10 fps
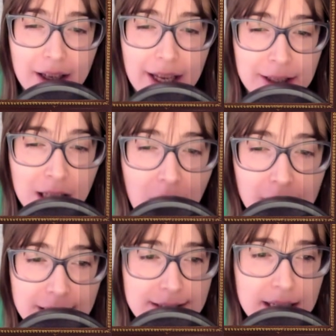
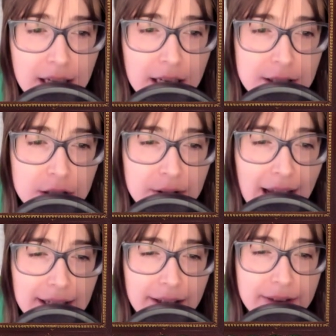analogous to
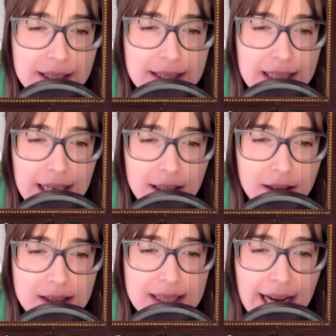that of the state
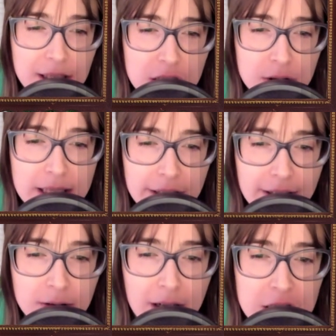statute here
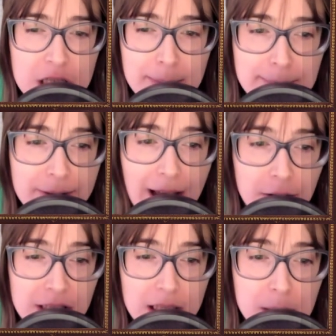in question may be
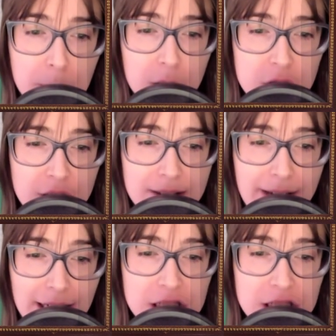found in the compulsory